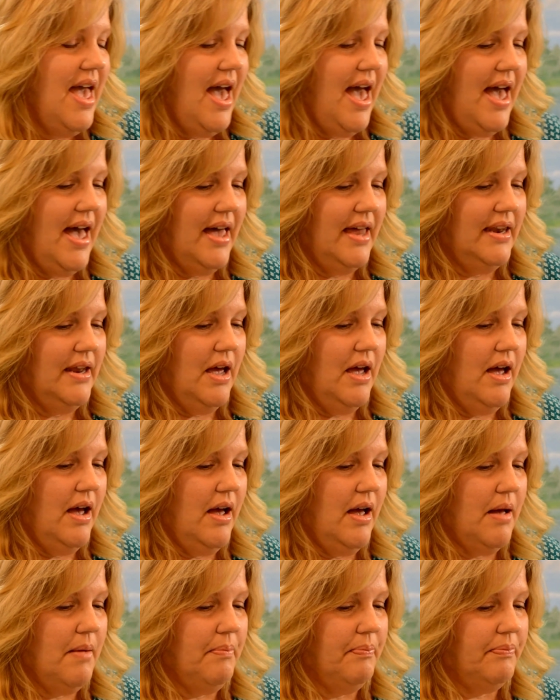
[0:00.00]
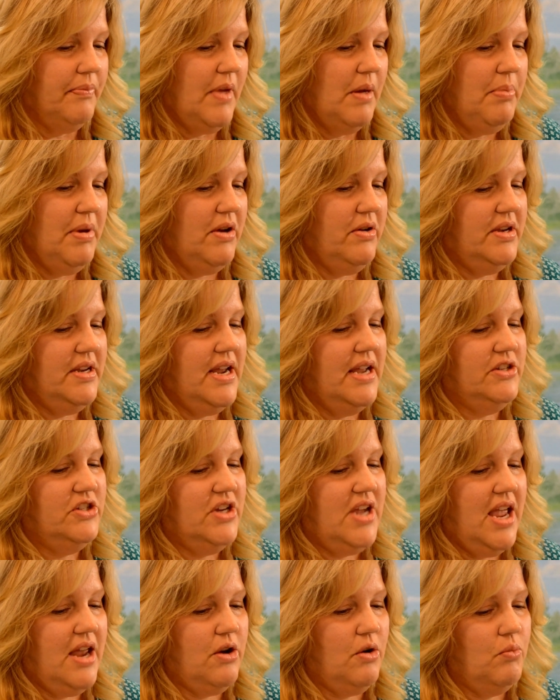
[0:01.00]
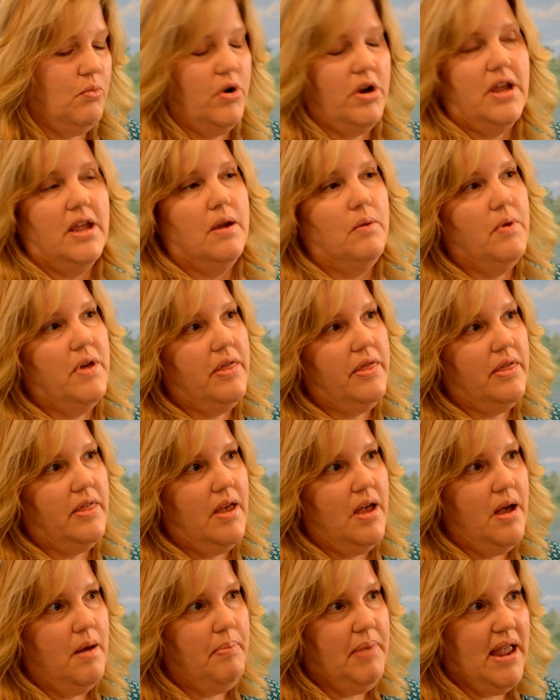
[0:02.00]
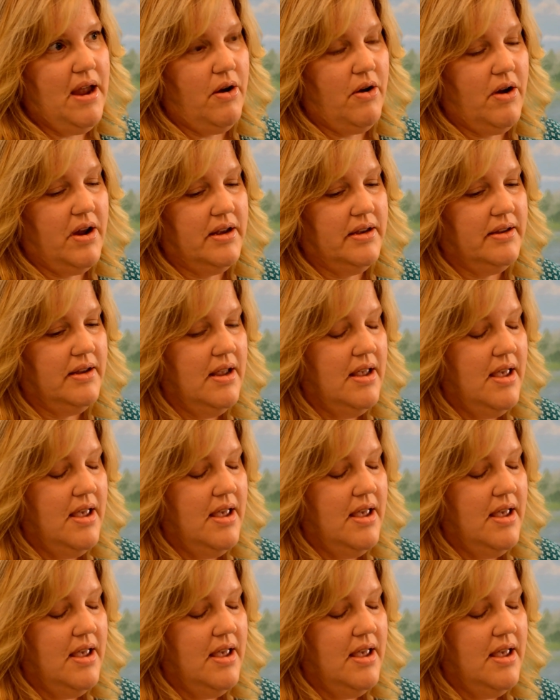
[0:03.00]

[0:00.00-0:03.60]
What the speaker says: And a parenting educator working with a parent,